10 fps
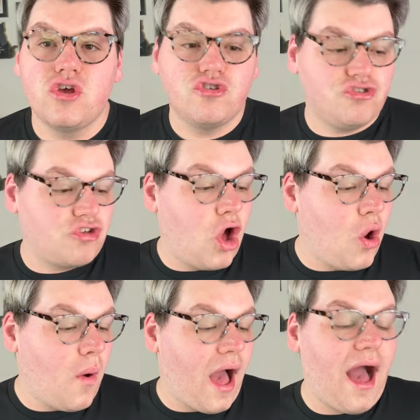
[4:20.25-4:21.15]

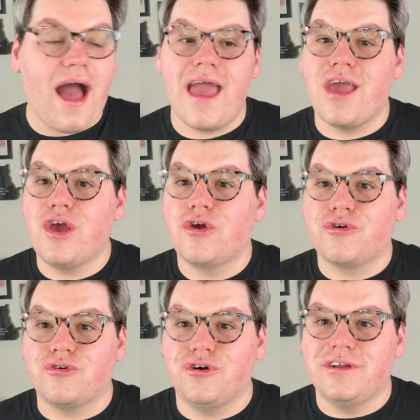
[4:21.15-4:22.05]
so I
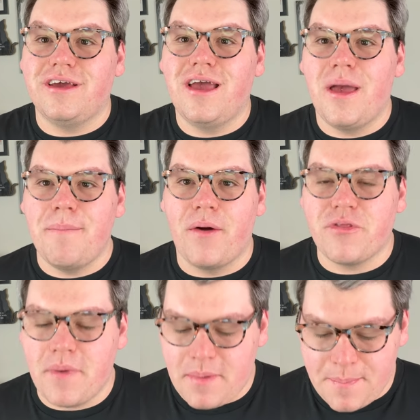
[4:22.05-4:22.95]
could melt
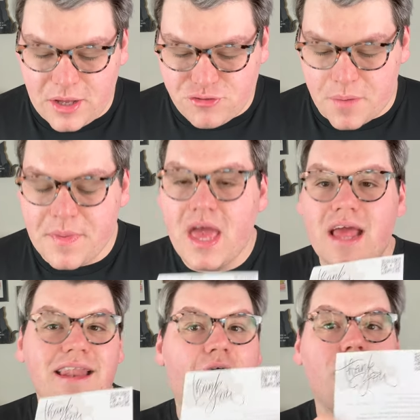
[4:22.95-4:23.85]
them in my bedroom.
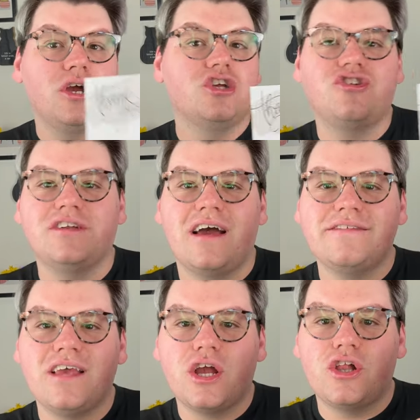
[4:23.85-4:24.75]
Now, she
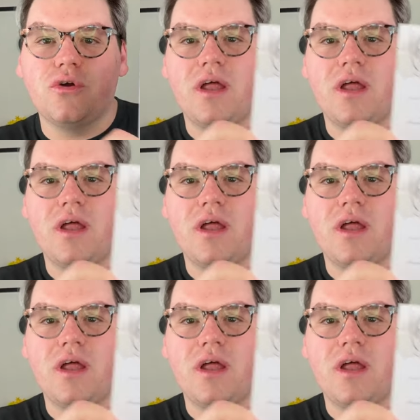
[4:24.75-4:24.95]
does include